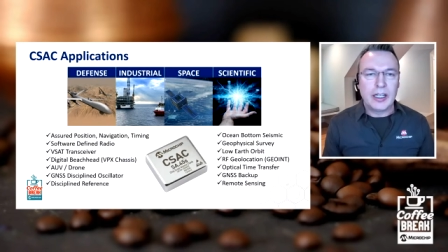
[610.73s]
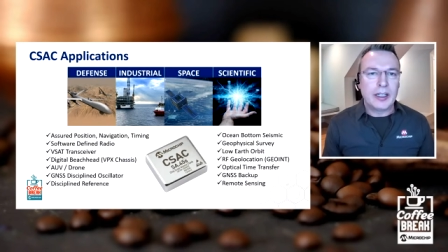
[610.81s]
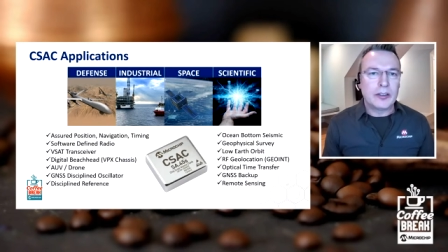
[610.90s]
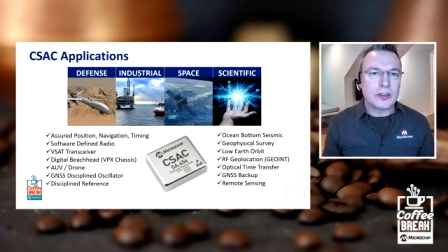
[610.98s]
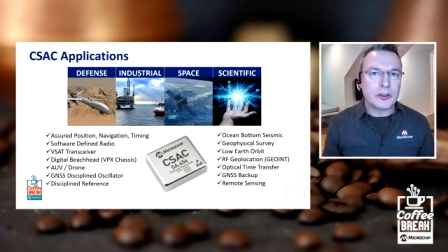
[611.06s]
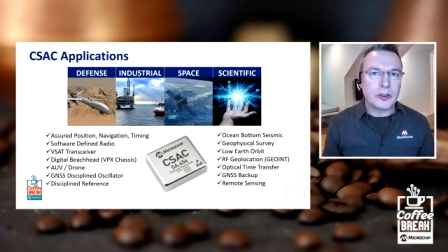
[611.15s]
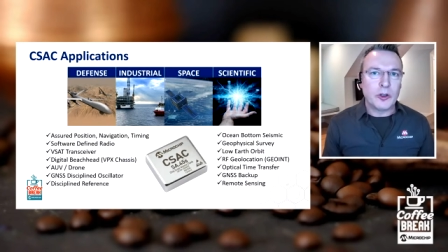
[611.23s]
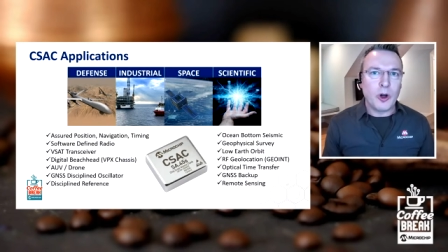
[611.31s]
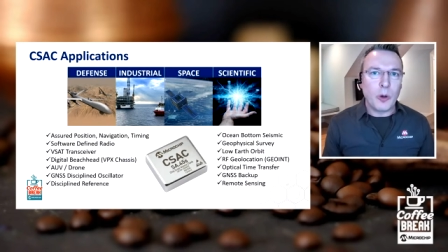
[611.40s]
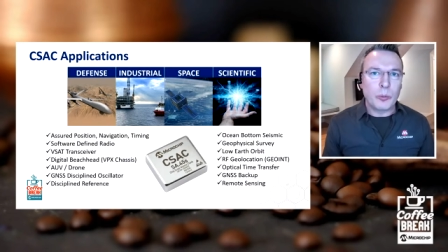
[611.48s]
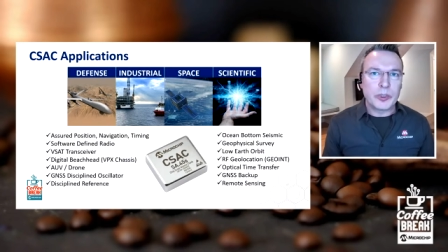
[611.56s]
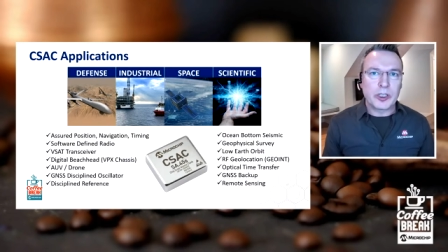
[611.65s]
to do
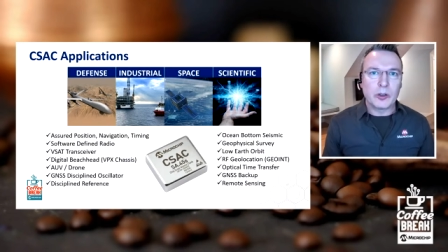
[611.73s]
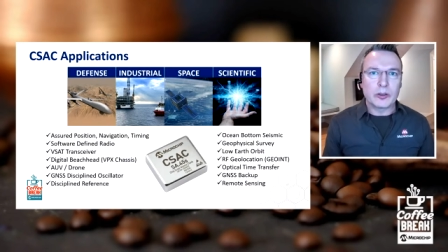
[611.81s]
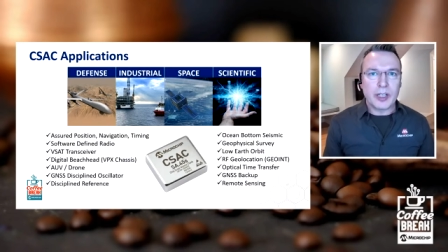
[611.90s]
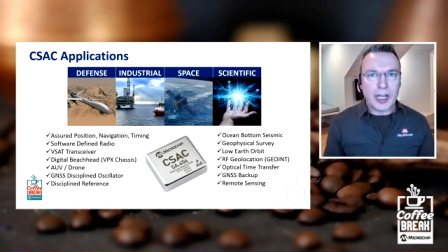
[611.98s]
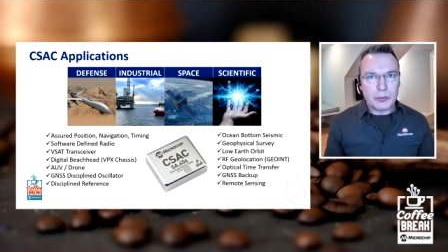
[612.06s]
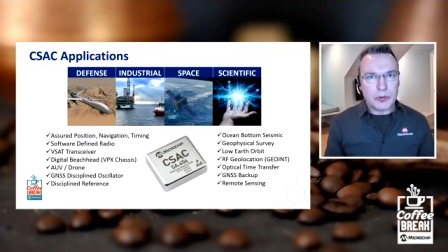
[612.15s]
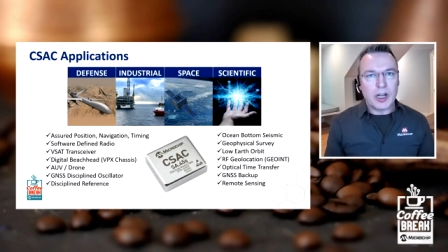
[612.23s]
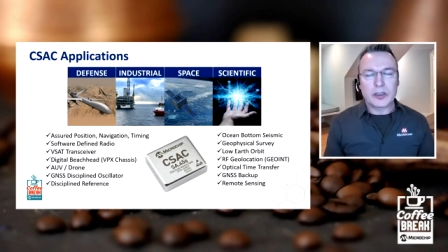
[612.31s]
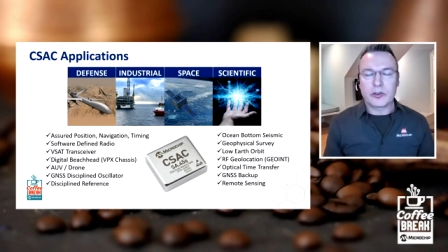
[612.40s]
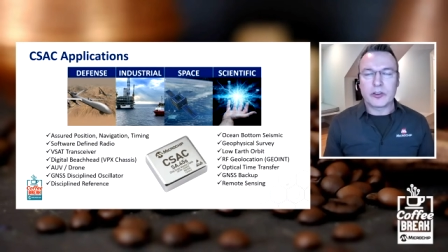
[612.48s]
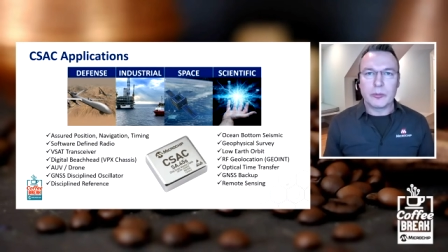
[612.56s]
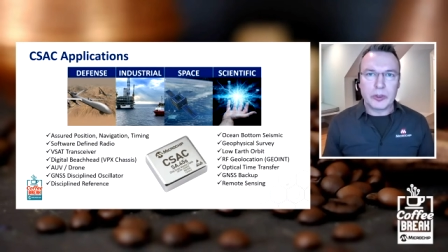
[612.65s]
optical time
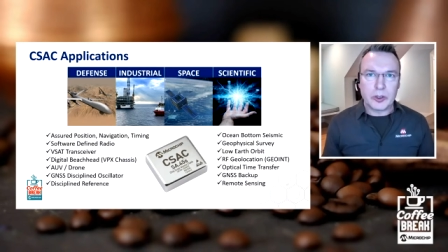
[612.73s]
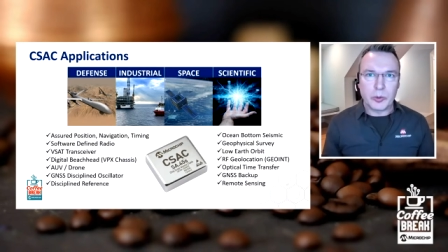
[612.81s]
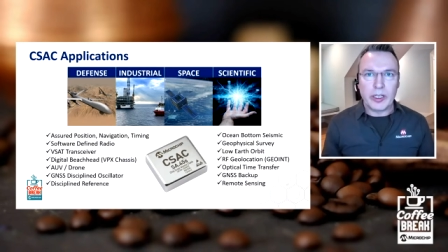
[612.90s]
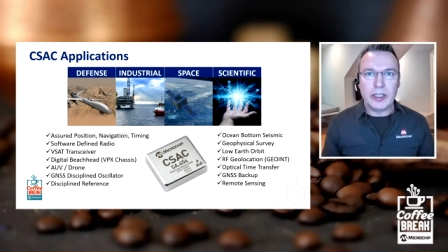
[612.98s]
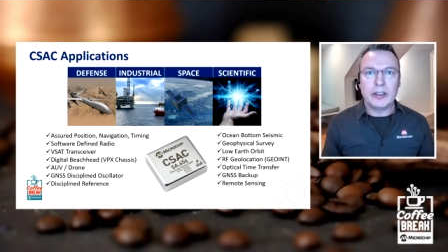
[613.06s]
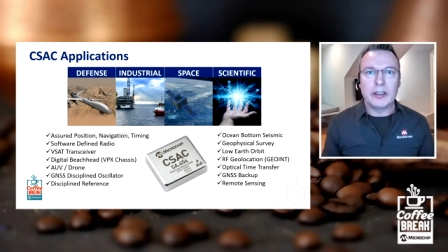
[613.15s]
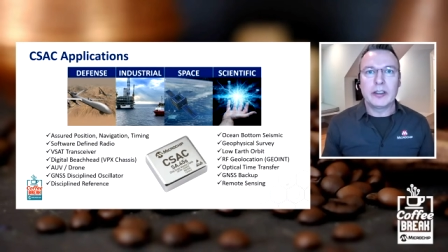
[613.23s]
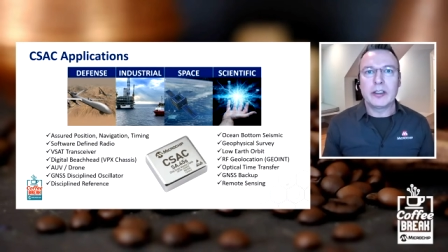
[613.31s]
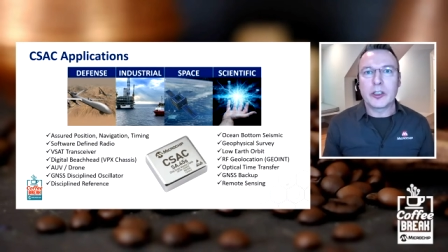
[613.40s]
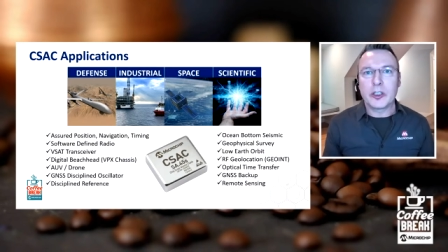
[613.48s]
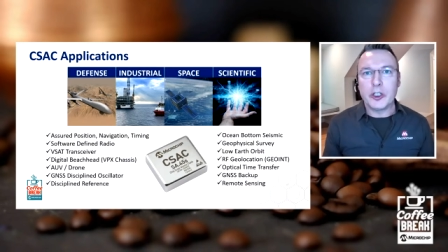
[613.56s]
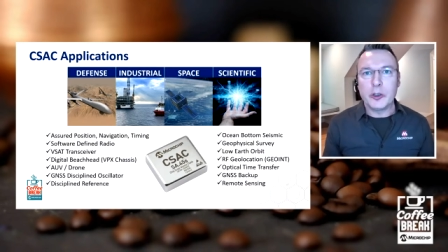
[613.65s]
transfer between
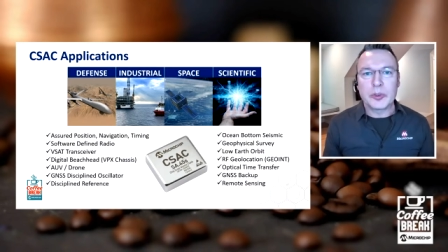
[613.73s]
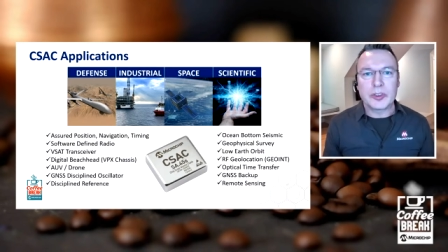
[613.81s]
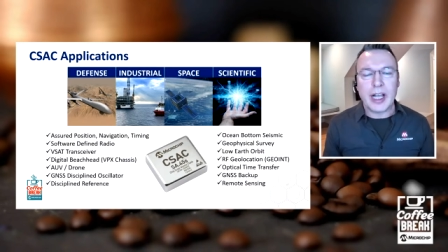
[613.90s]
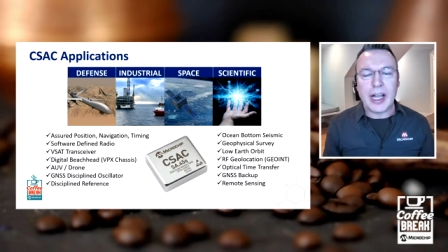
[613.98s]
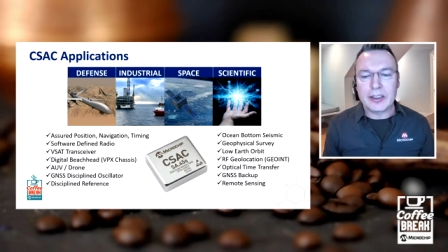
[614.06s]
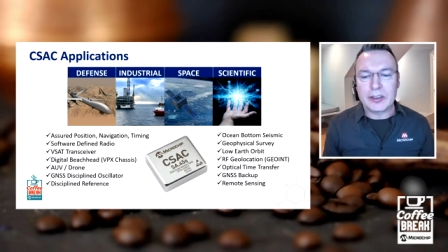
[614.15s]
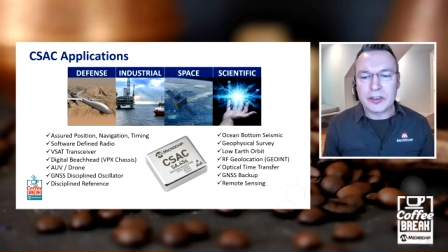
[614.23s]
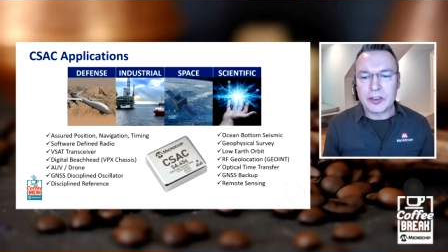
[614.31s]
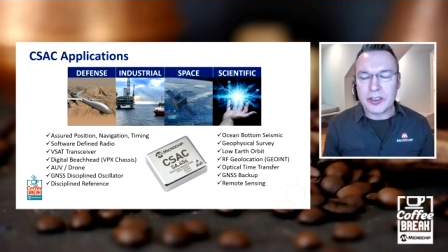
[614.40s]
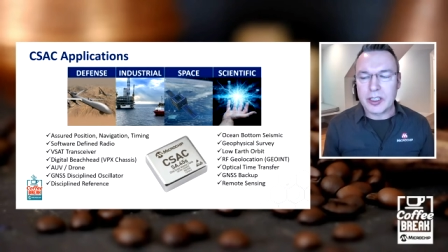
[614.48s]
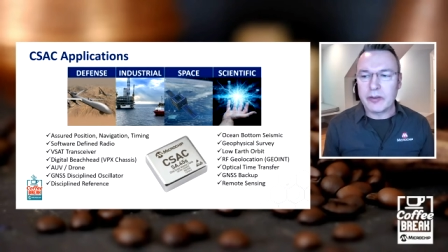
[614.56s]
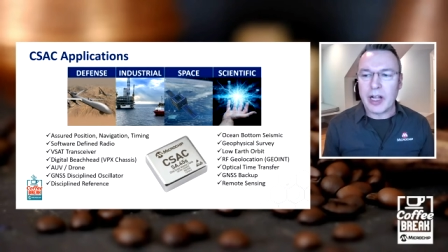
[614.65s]
CubeSats
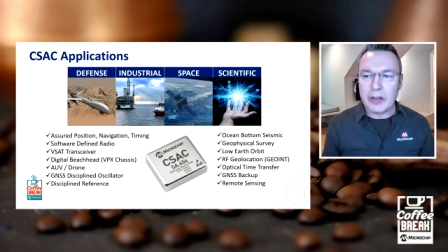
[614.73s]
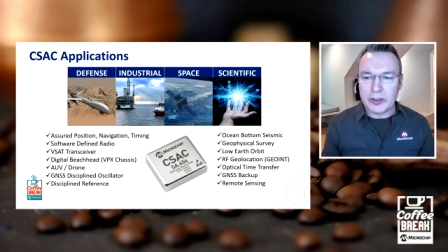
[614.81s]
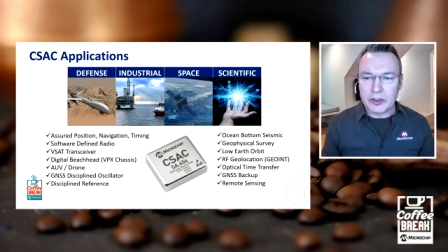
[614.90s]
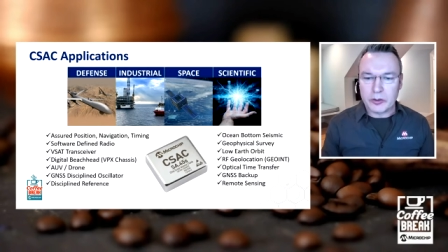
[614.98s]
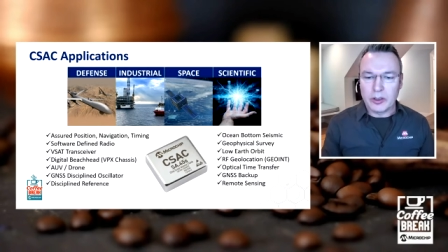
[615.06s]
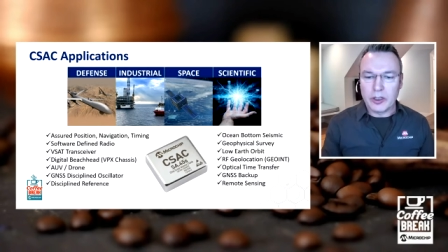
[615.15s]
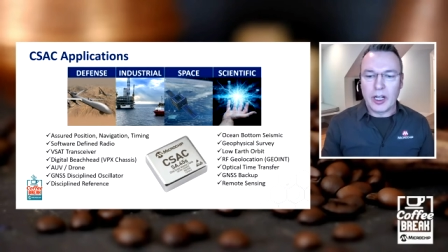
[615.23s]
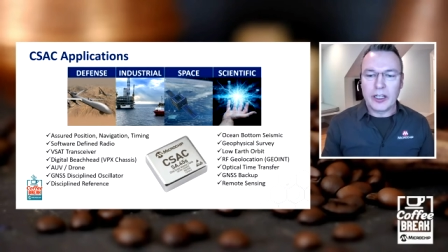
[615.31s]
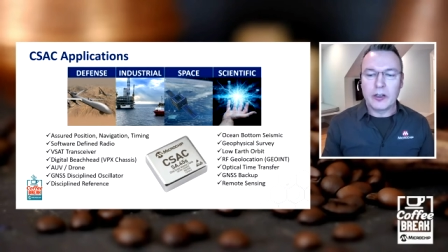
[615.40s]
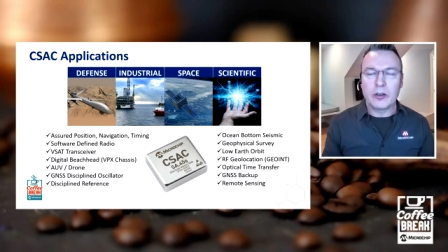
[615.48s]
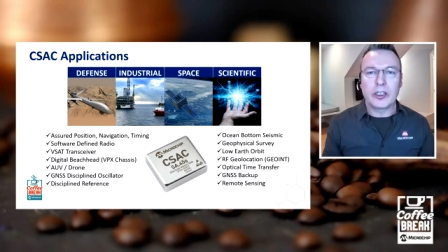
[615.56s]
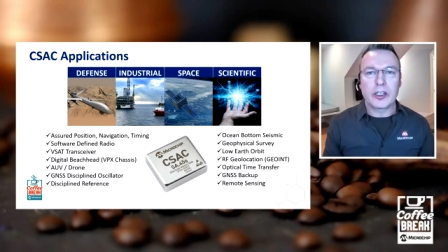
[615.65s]
instead of having to rely
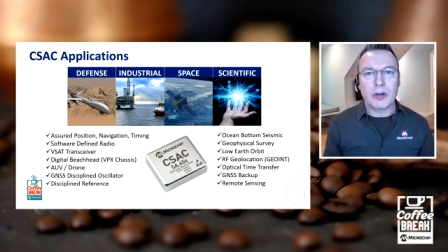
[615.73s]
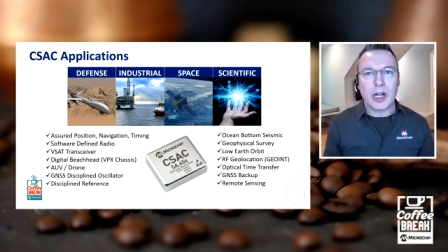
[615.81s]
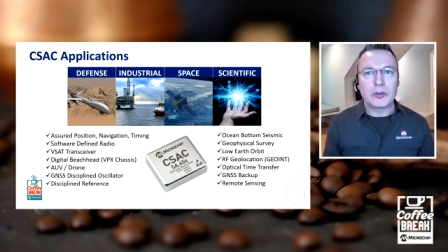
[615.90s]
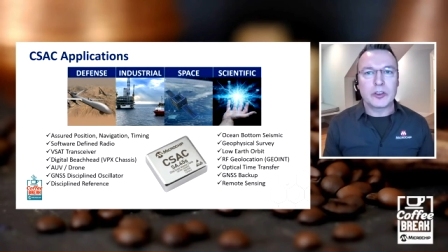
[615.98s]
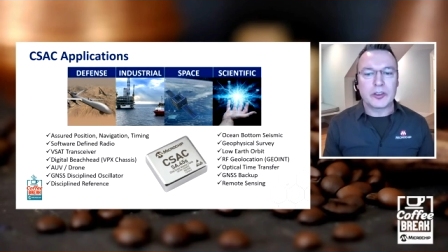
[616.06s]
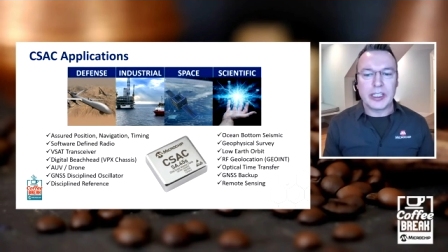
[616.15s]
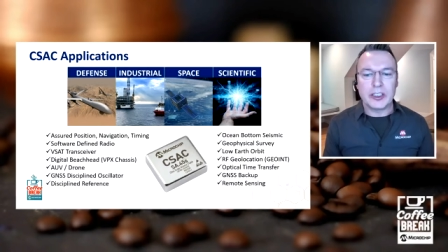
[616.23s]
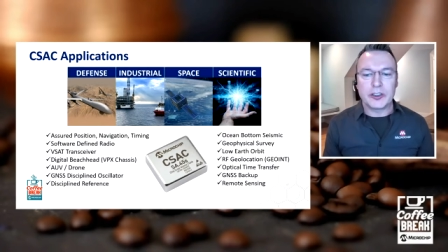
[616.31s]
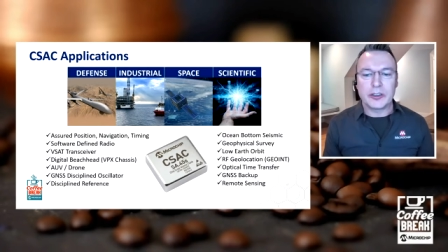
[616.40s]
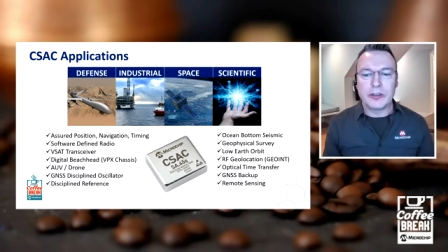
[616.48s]
on a ground station.